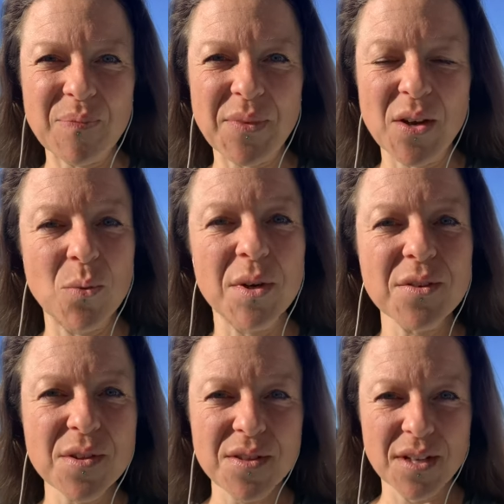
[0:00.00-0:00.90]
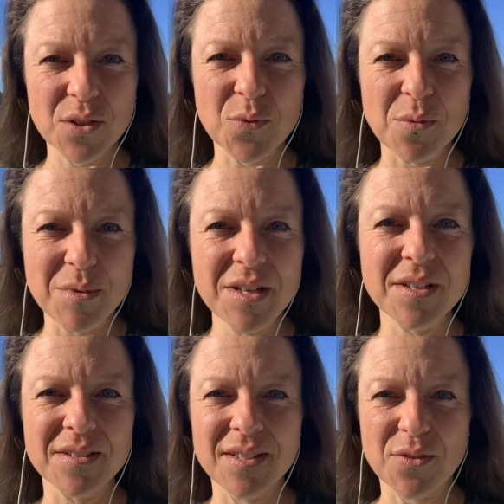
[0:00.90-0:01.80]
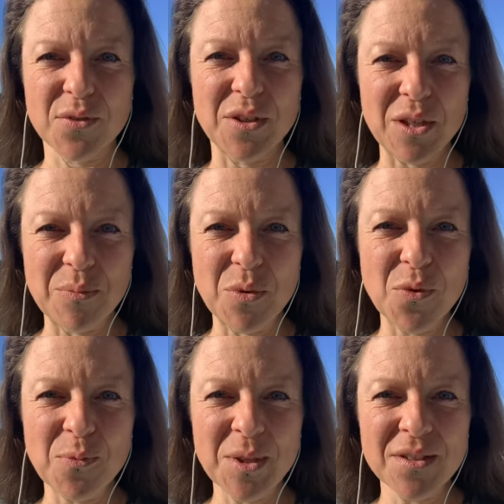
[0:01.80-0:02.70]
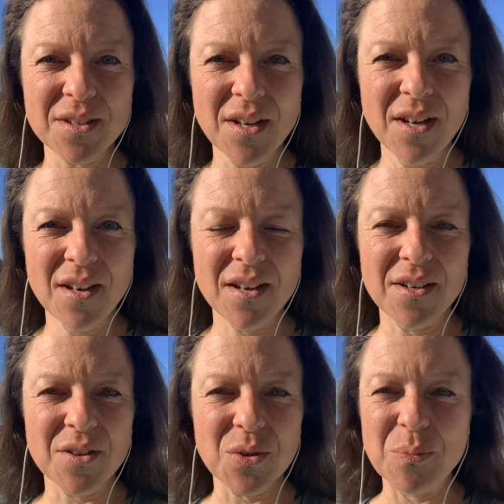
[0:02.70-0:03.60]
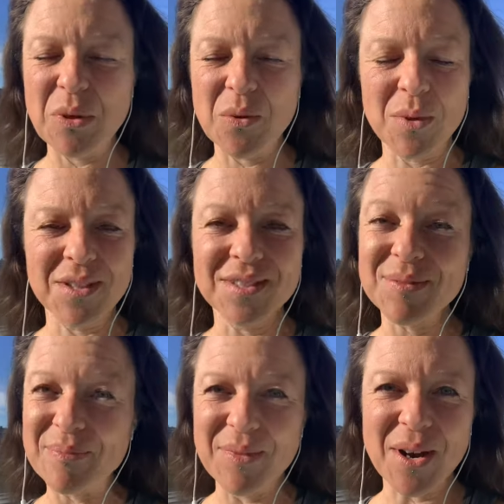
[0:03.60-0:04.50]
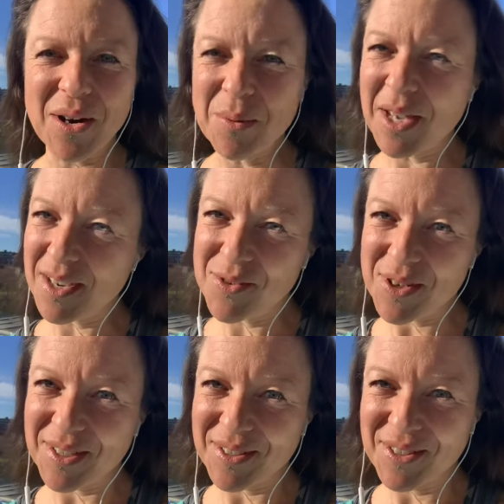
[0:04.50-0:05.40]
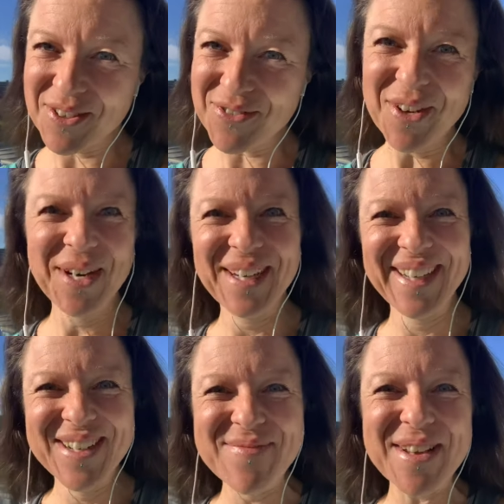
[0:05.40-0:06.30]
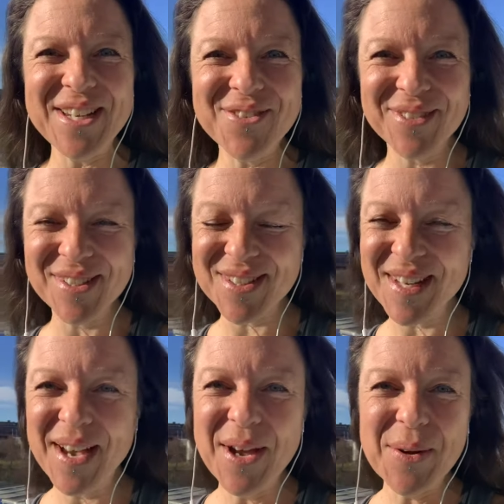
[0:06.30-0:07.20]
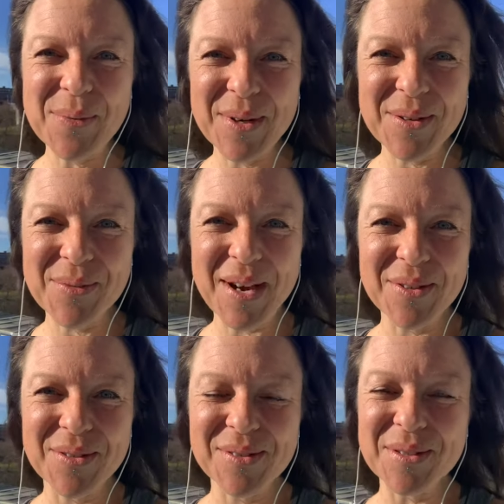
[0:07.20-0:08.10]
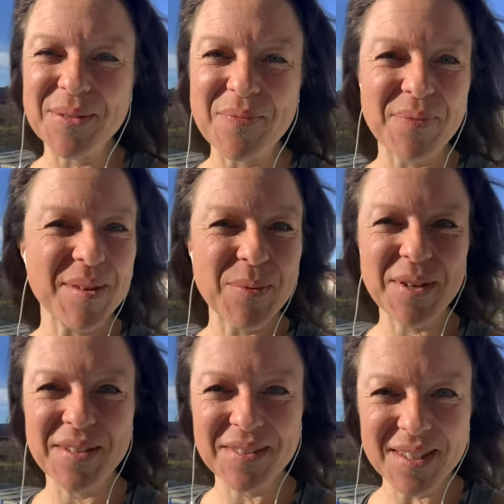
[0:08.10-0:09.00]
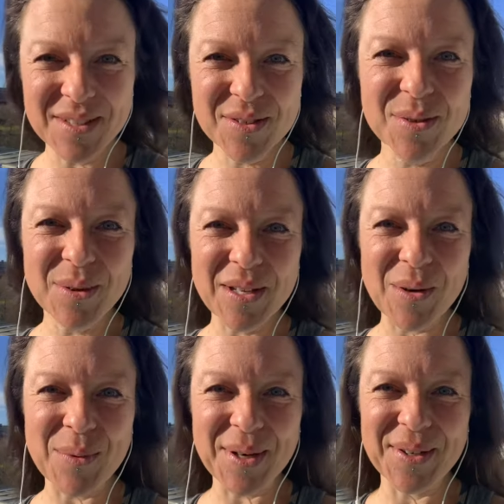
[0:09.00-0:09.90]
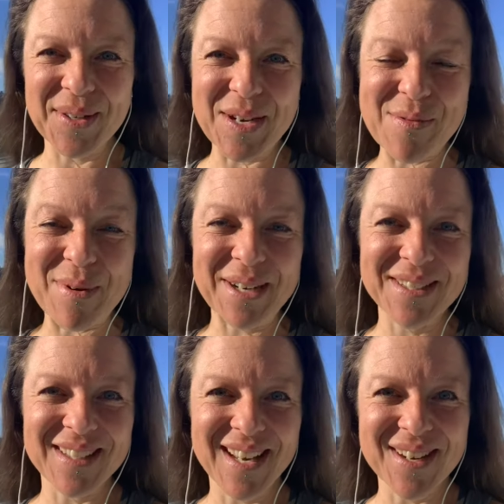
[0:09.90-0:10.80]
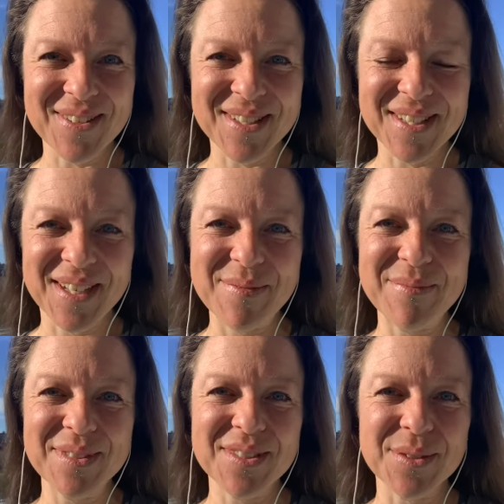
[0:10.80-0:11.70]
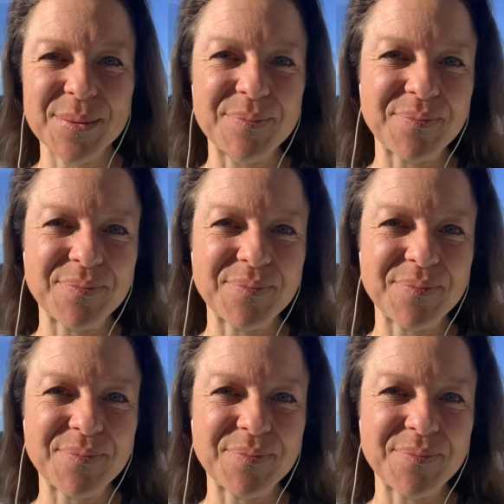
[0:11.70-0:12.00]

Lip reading: And one of the things for me is definitely movement. Another big one is, are we hydrated enough? Many of us run around with too little water in our bodies a lot of the time, so